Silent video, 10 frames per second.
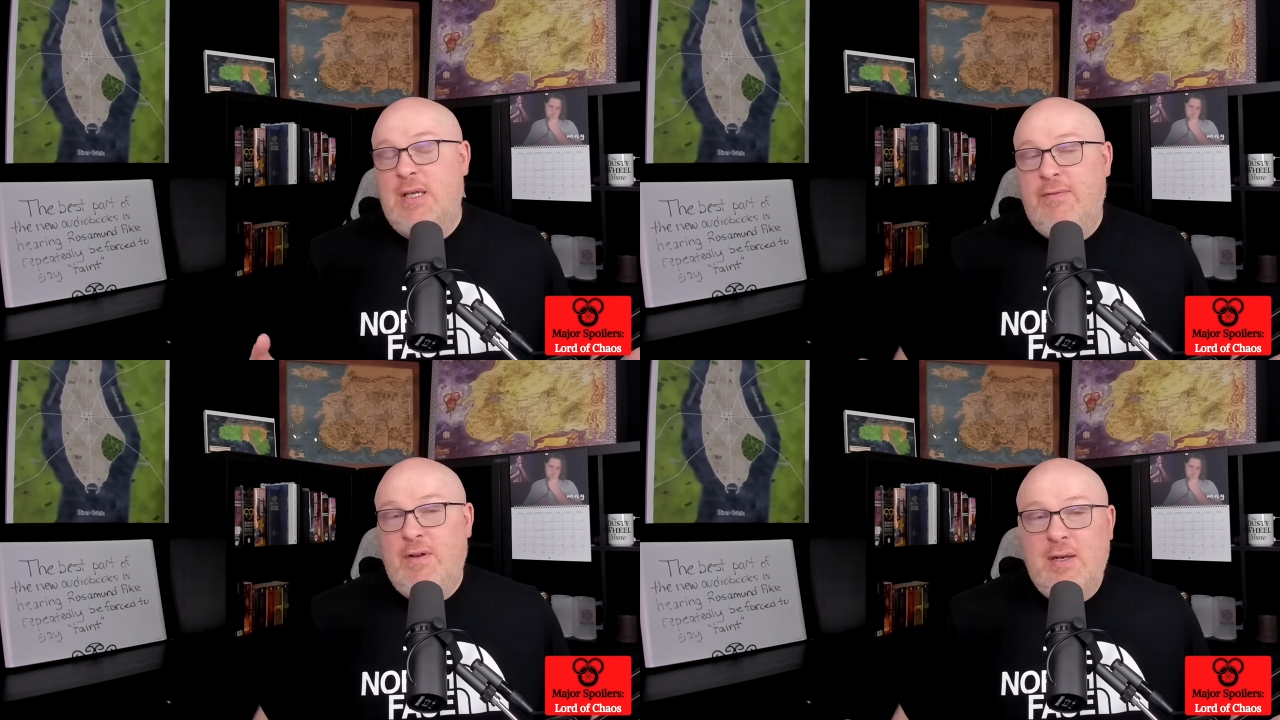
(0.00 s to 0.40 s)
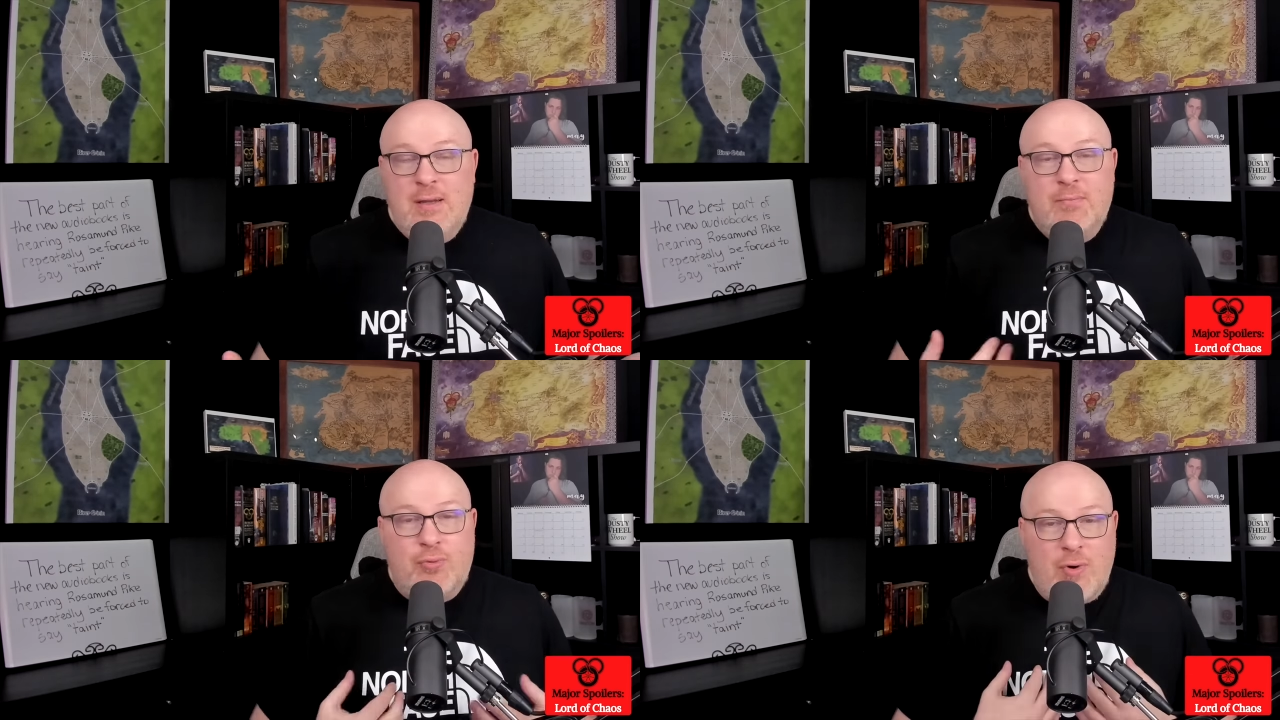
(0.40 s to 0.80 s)
even
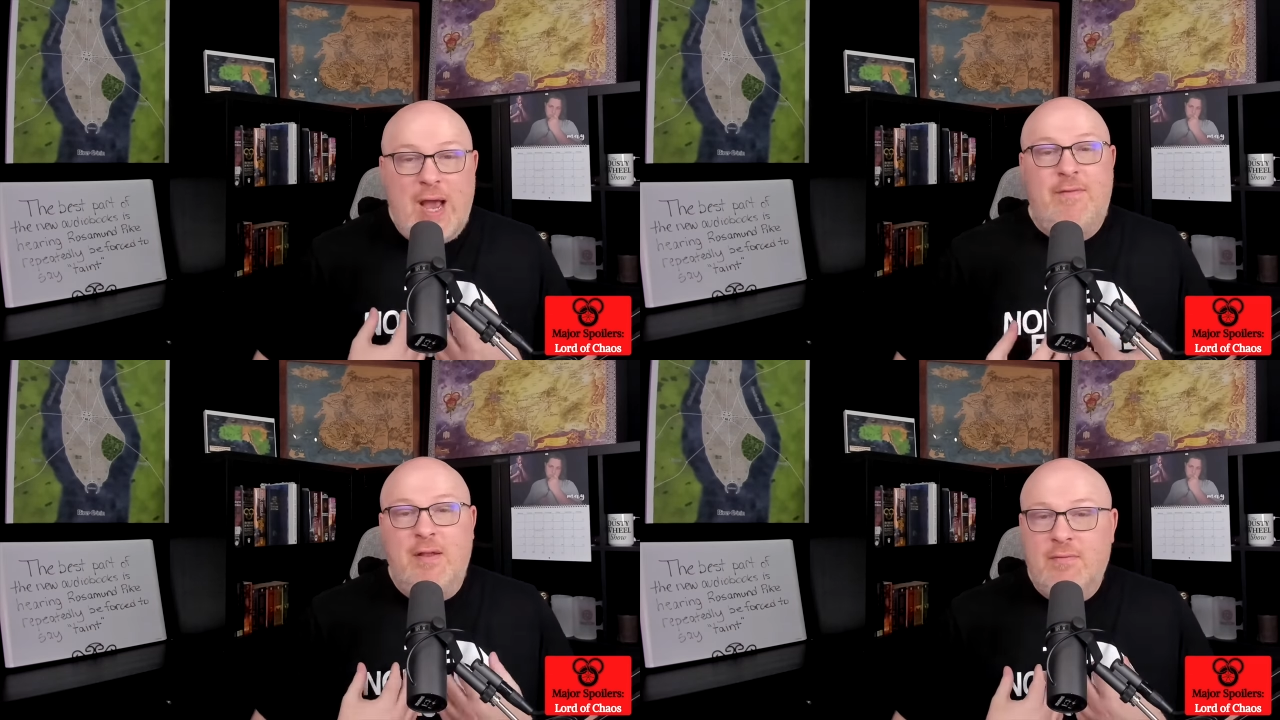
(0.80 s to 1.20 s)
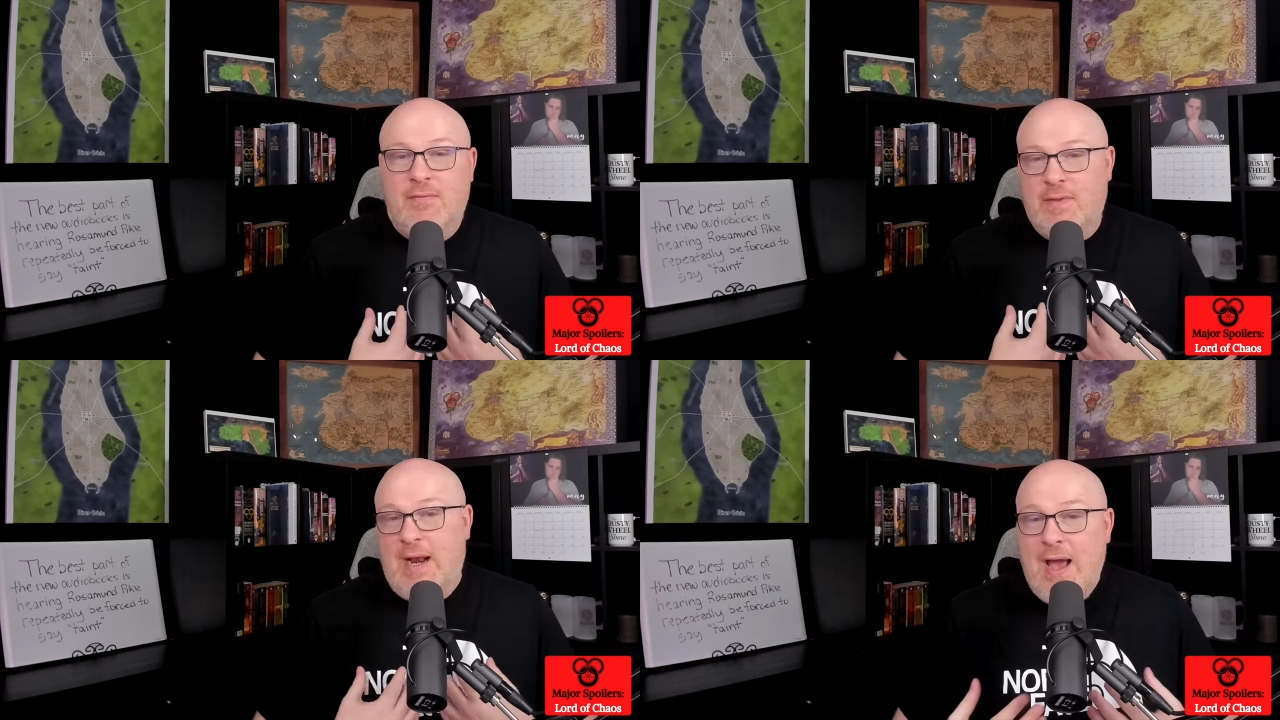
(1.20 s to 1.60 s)
in private
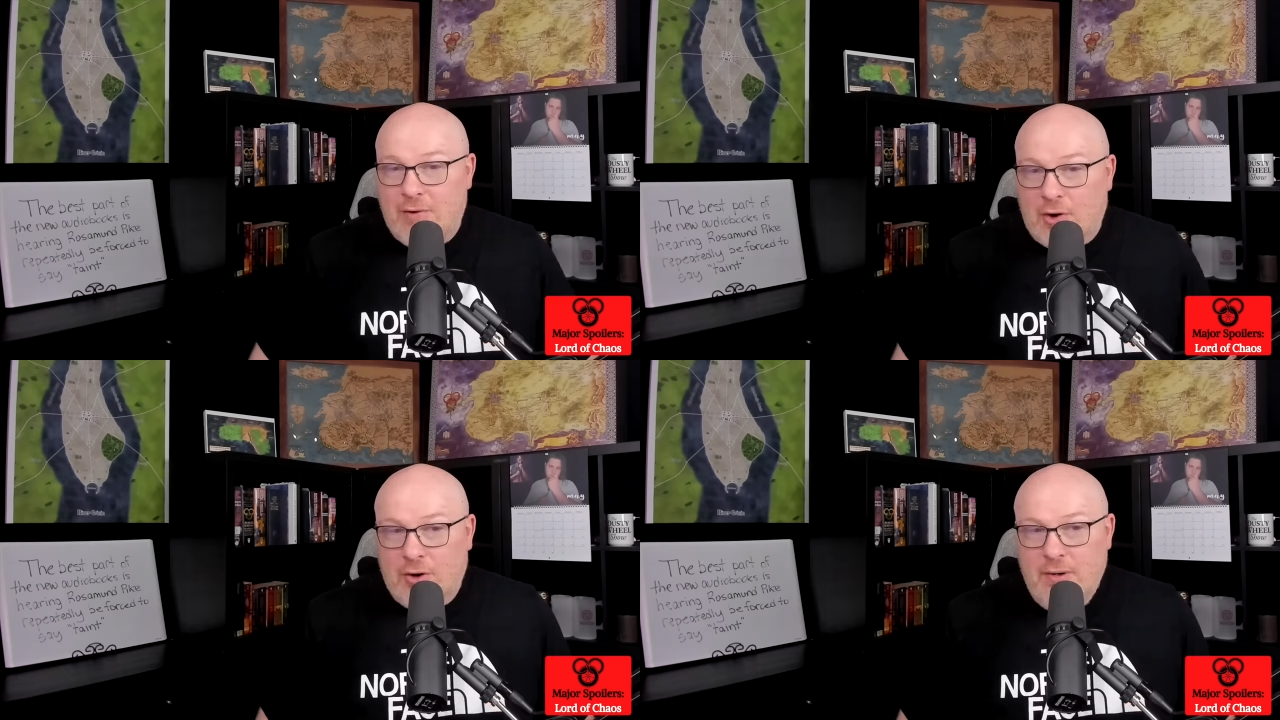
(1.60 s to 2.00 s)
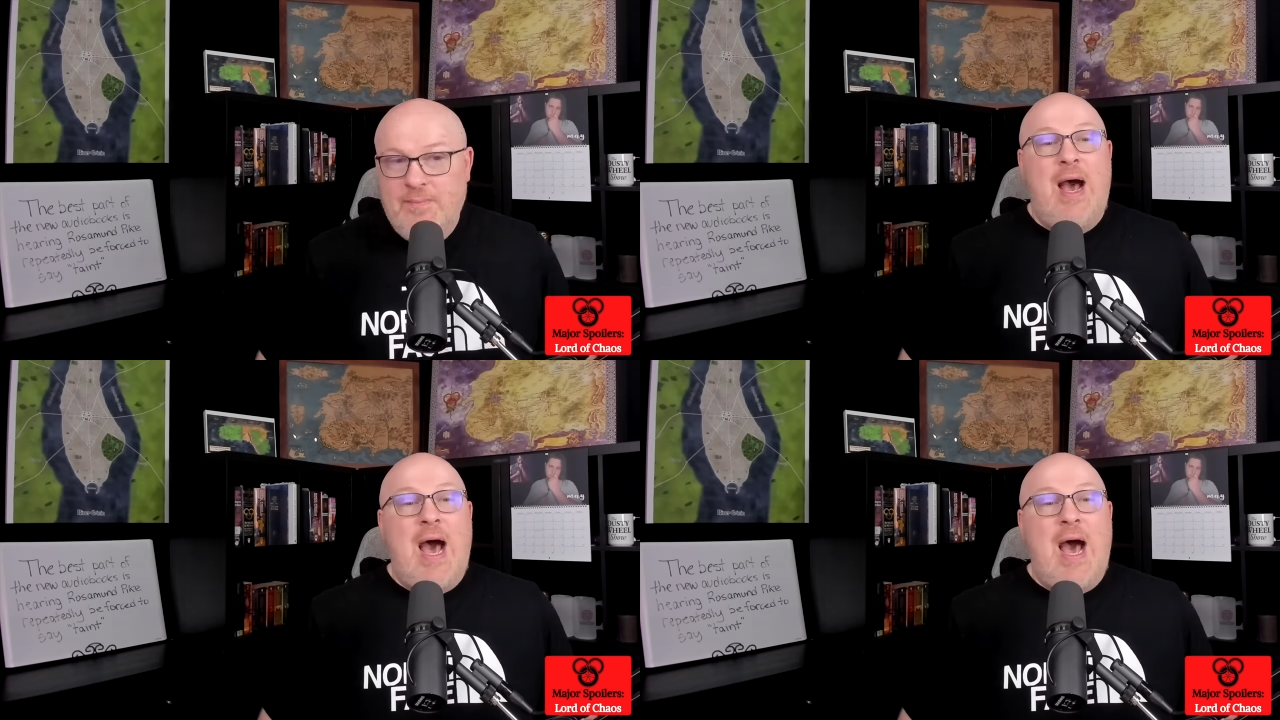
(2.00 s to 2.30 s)
that I've heard,